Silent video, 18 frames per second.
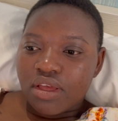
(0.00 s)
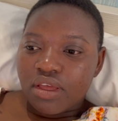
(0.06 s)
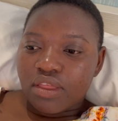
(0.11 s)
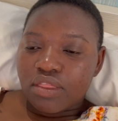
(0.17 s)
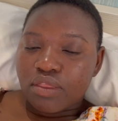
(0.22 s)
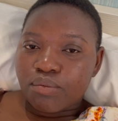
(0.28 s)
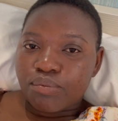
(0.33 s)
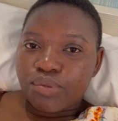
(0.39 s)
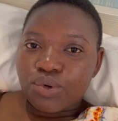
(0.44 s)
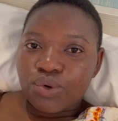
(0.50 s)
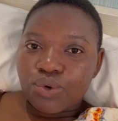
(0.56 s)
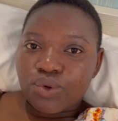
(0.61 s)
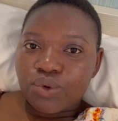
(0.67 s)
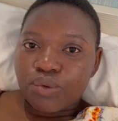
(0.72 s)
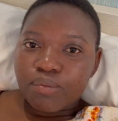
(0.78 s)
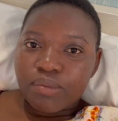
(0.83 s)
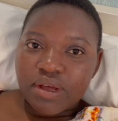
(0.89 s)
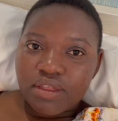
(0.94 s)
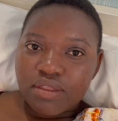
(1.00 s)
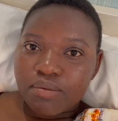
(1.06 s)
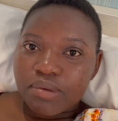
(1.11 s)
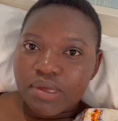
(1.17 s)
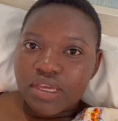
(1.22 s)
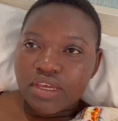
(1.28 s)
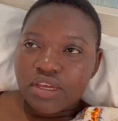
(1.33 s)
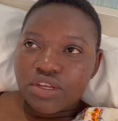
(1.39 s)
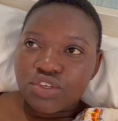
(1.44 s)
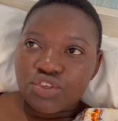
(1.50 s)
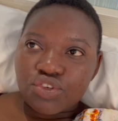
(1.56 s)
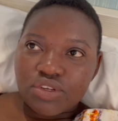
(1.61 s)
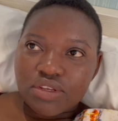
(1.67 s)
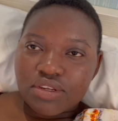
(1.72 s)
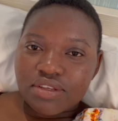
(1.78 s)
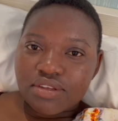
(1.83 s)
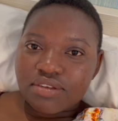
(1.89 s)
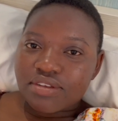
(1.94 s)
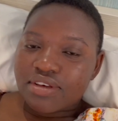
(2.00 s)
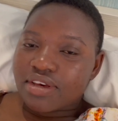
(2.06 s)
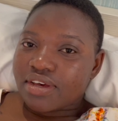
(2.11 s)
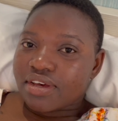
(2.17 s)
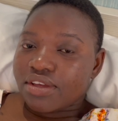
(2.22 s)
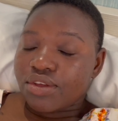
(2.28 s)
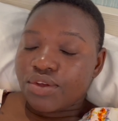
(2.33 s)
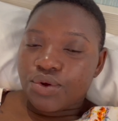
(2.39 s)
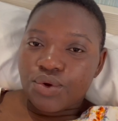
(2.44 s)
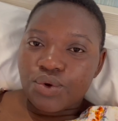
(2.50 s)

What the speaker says: in the pool, by the beach, you